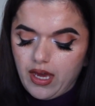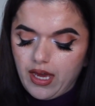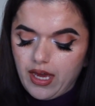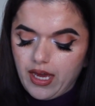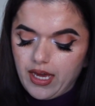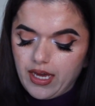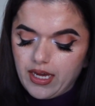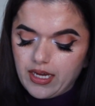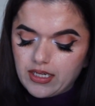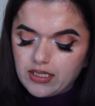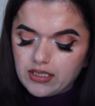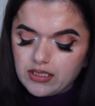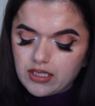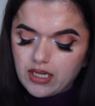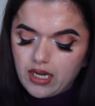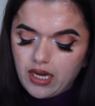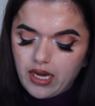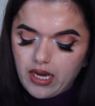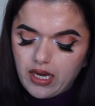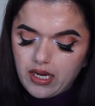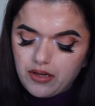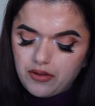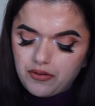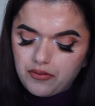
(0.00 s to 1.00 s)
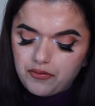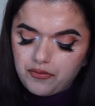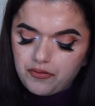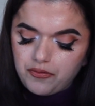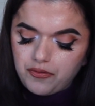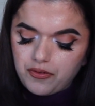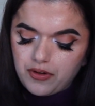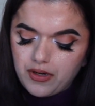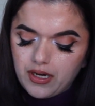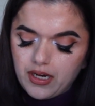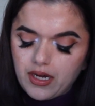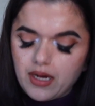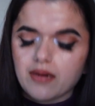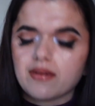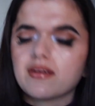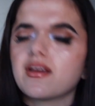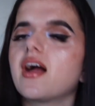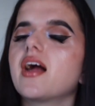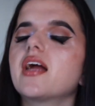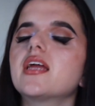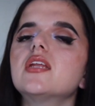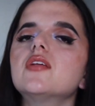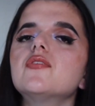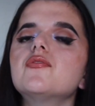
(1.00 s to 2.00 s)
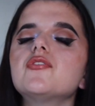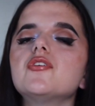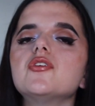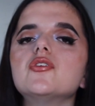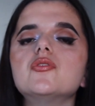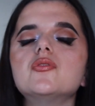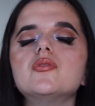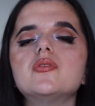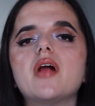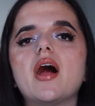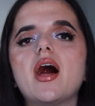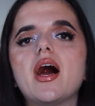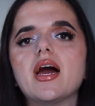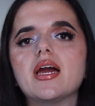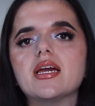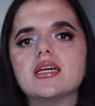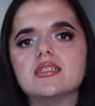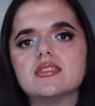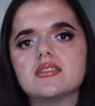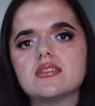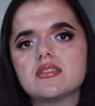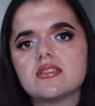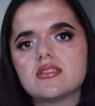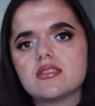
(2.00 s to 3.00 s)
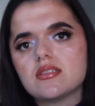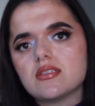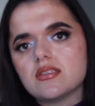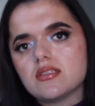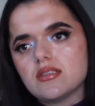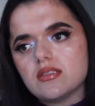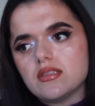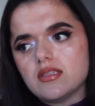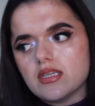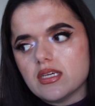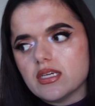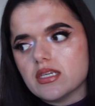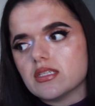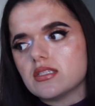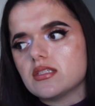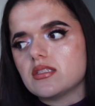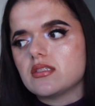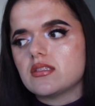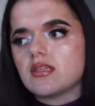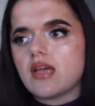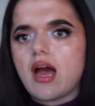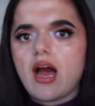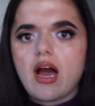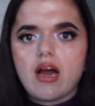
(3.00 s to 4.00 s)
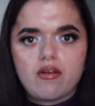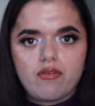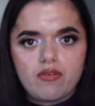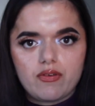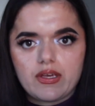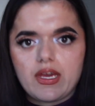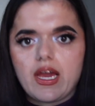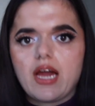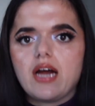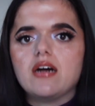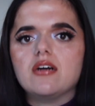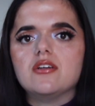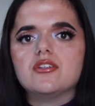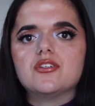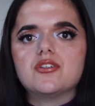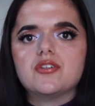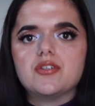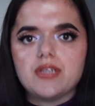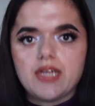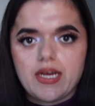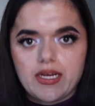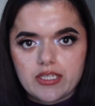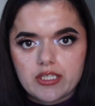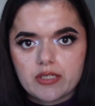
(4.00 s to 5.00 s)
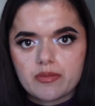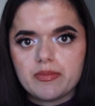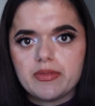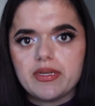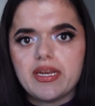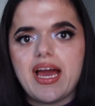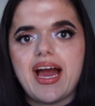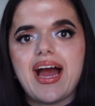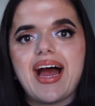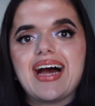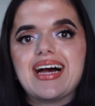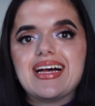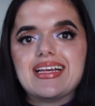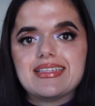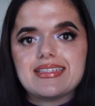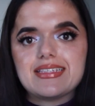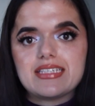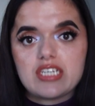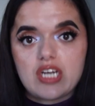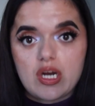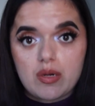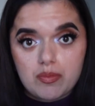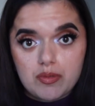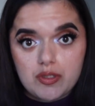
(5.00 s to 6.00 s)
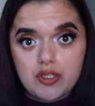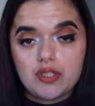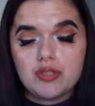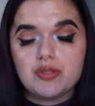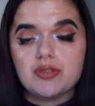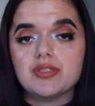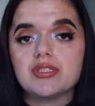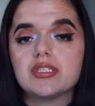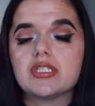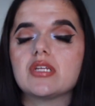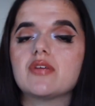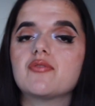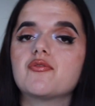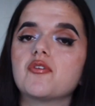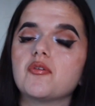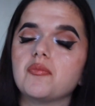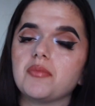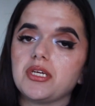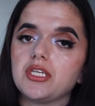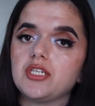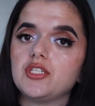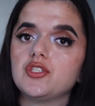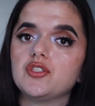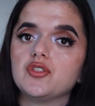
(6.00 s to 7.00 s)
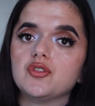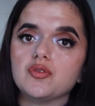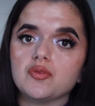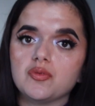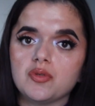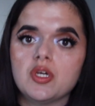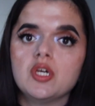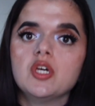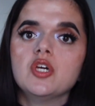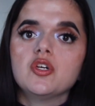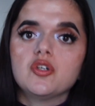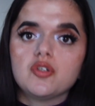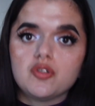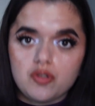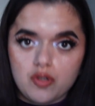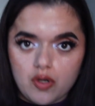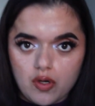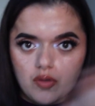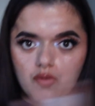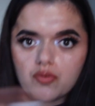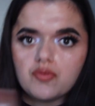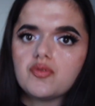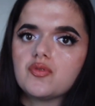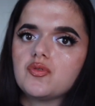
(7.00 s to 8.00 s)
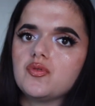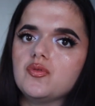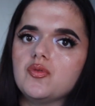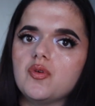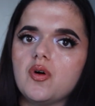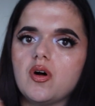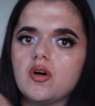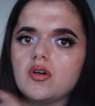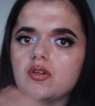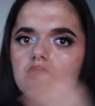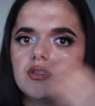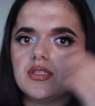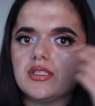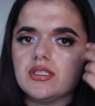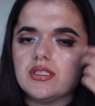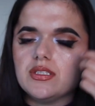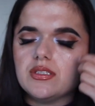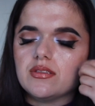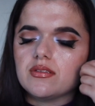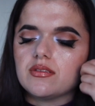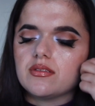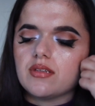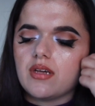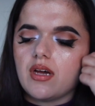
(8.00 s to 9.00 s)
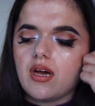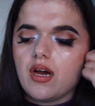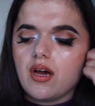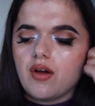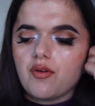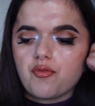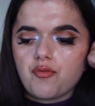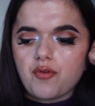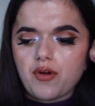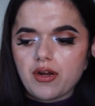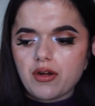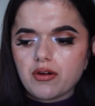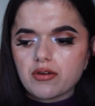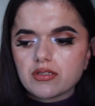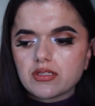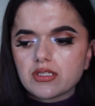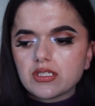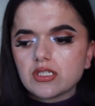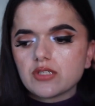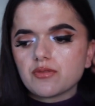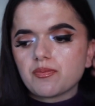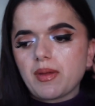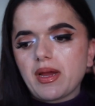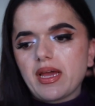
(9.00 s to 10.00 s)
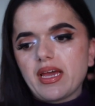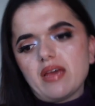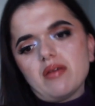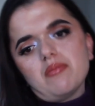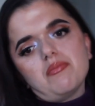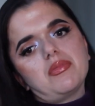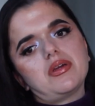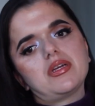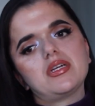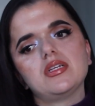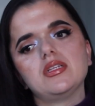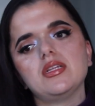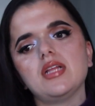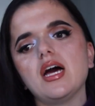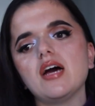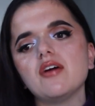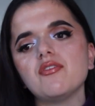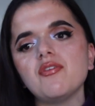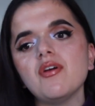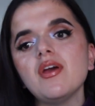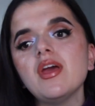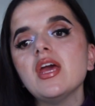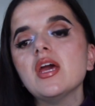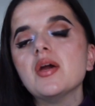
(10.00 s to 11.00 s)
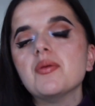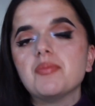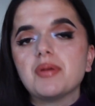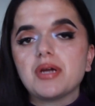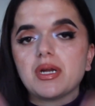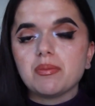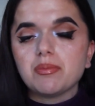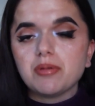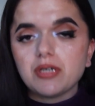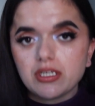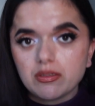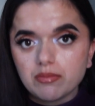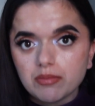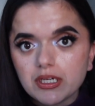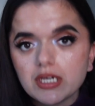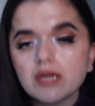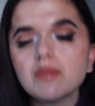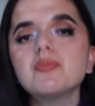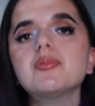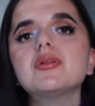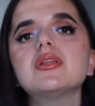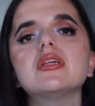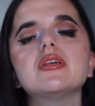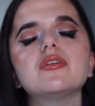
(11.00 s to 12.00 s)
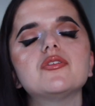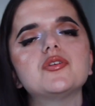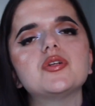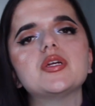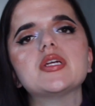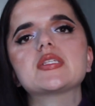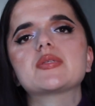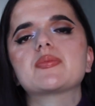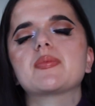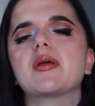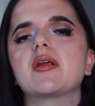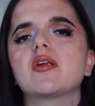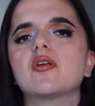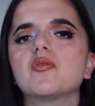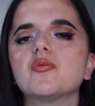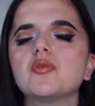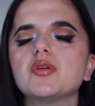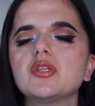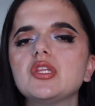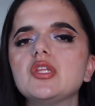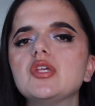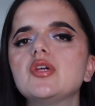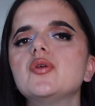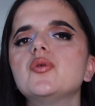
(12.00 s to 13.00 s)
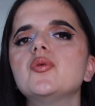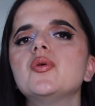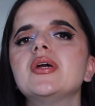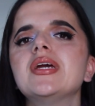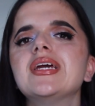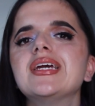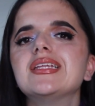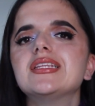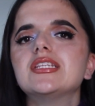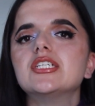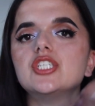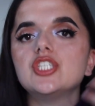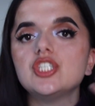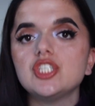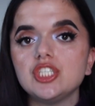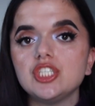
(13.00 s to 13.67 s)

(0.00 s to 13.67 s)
and I've kind of utilized this advent calendar announcement as an opportunity for me to go through all these fragrances by M Micallef, but I'm going to be completely transparent with you. The